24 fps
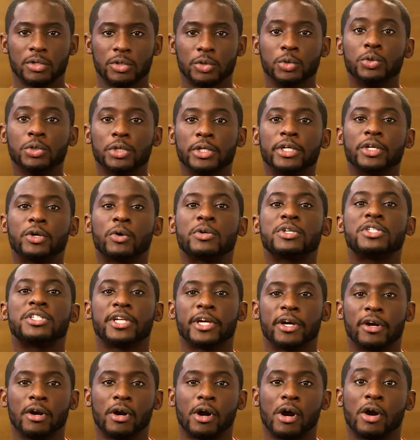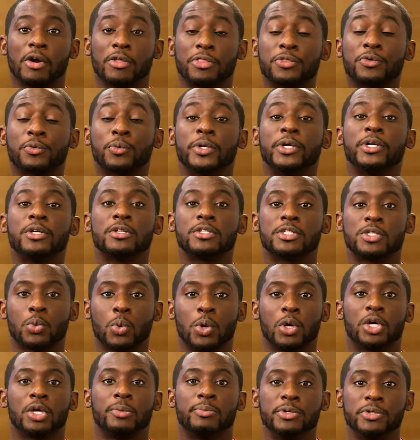Google and Coursera are thrilled to
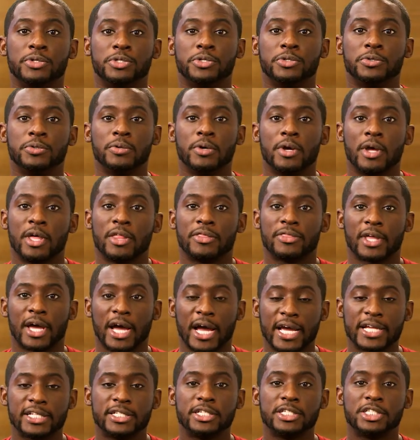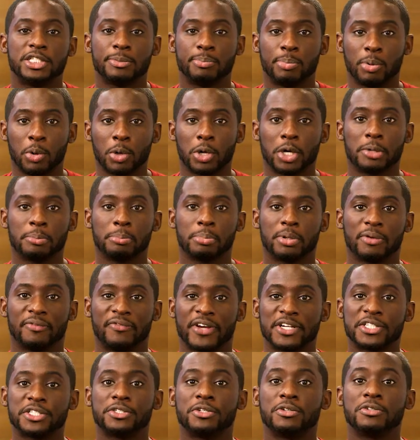welcome you to the IT Support
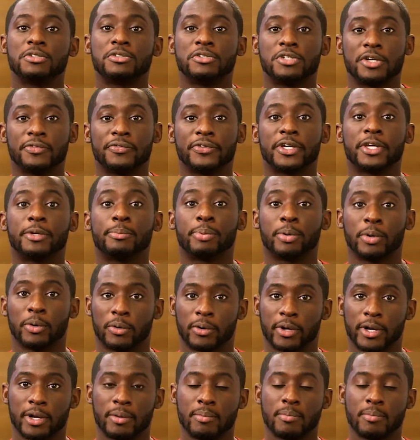Professional Certificate Program.